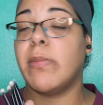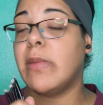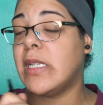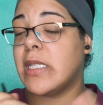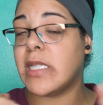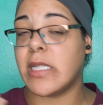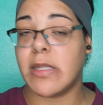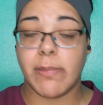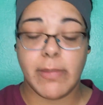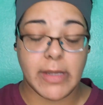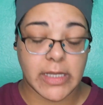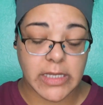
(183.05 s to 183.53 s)
It's
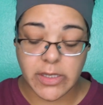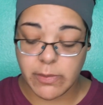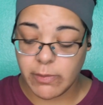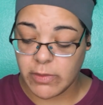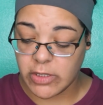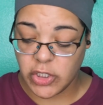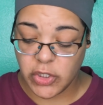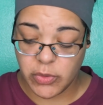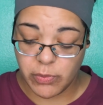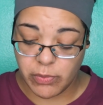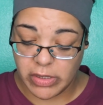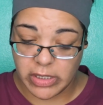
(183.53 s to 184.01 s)
the best
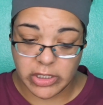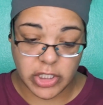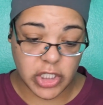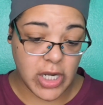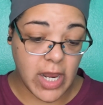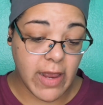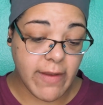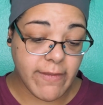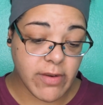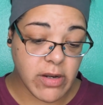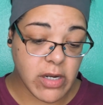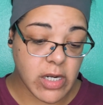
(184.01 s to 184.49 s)
smudger brush
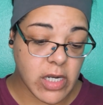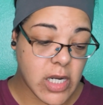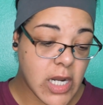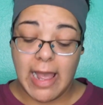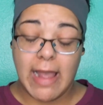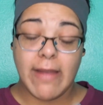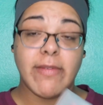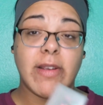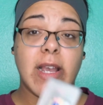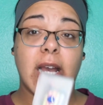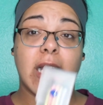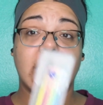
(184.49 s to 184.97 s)
ever.
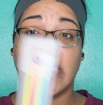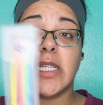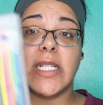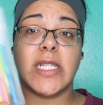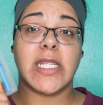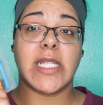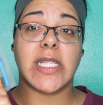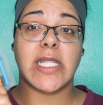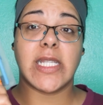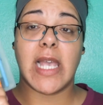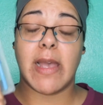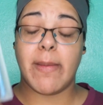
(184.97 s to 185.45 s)
I've got this
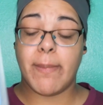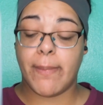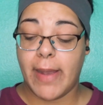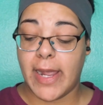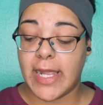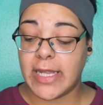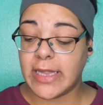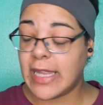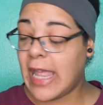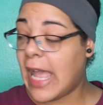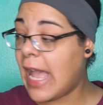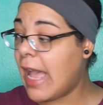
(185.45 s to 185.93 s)
set by
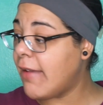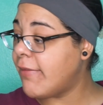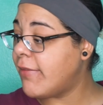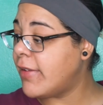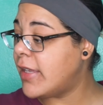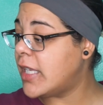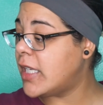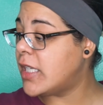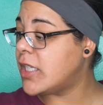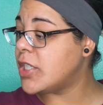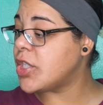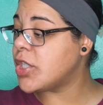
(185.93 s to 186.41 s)

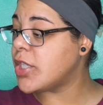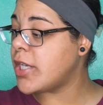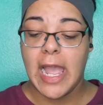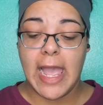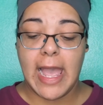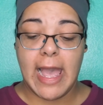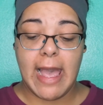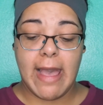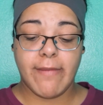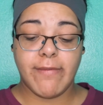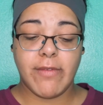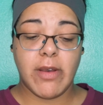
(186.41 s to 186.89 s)
Lavish. I
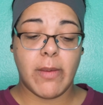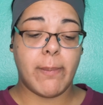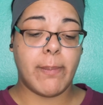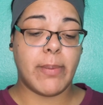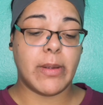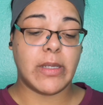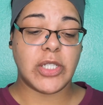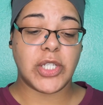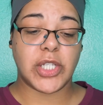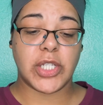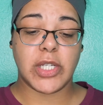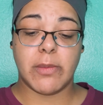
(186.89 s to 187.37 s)
have a
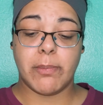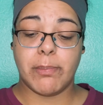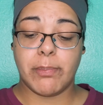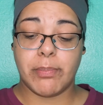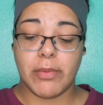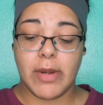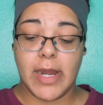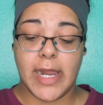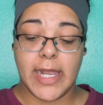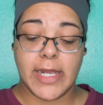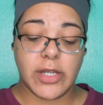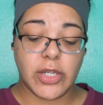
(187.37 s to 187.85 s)
bunch of
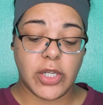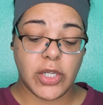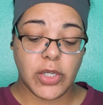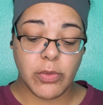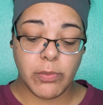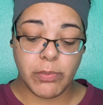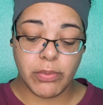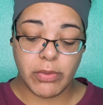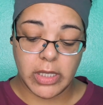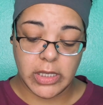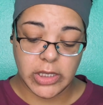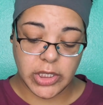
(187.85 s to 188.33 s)
brand new
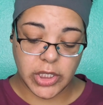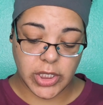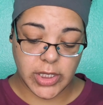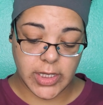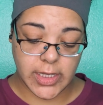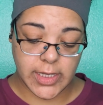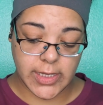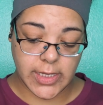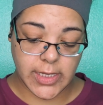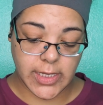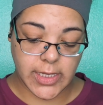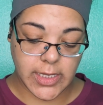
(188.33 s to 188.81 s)

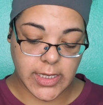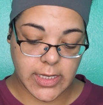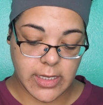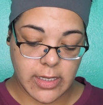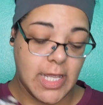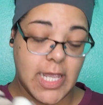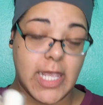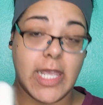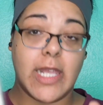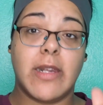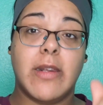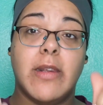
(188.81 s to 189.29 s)
brushes
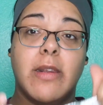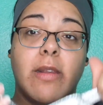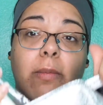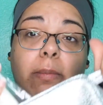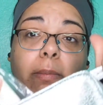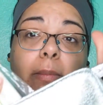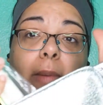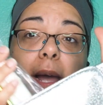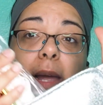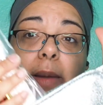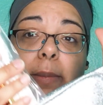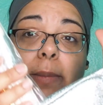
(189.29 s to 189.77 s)
in
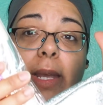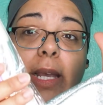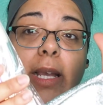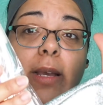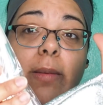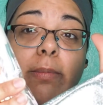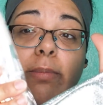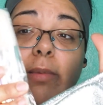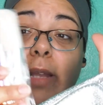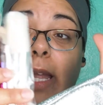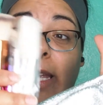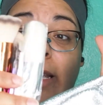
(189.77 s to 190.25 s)
my
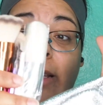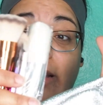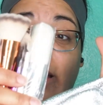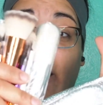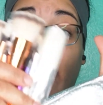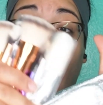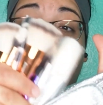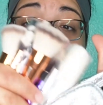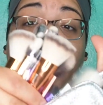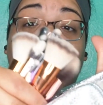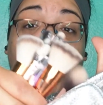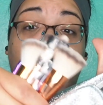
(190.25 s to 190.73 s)
makeup, like
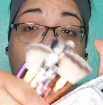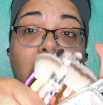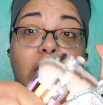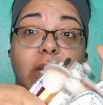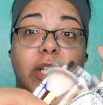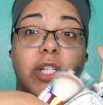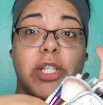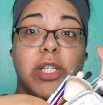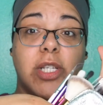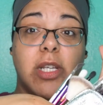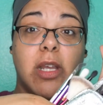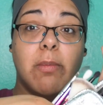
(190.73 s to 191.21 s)
a
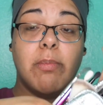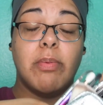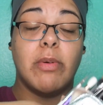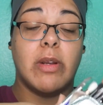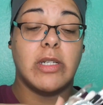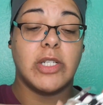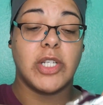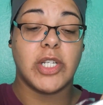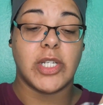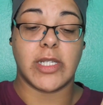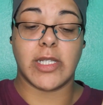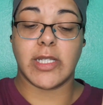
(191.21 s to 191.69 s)
bunch of
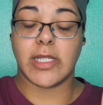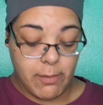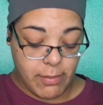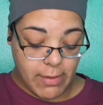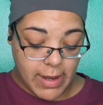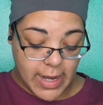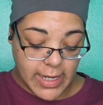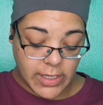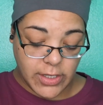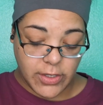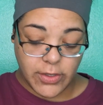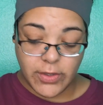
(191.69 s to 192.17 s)
brushes,
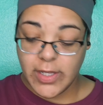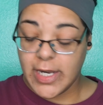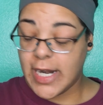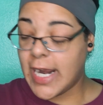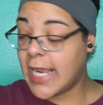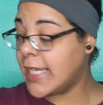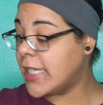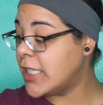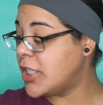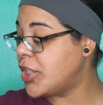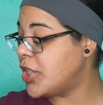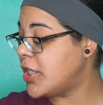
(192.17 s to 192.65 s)
brand new, that I
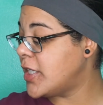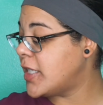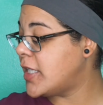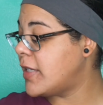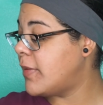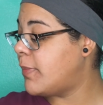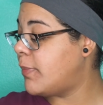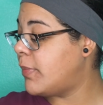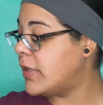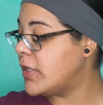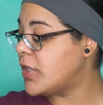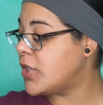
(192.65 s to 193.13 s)
can just
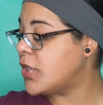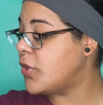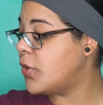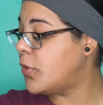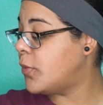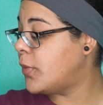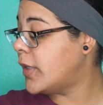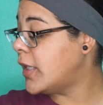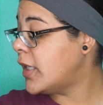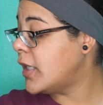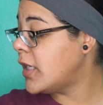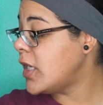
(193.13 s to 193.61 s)
dip into, and
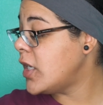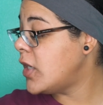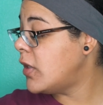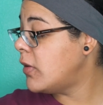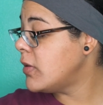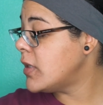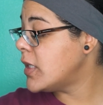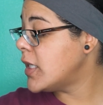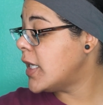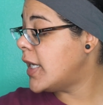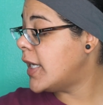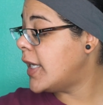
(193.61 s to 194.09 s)
we're gonna
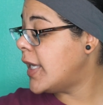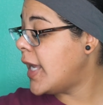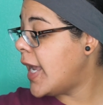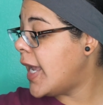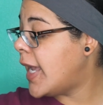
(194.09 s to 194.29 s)
use it.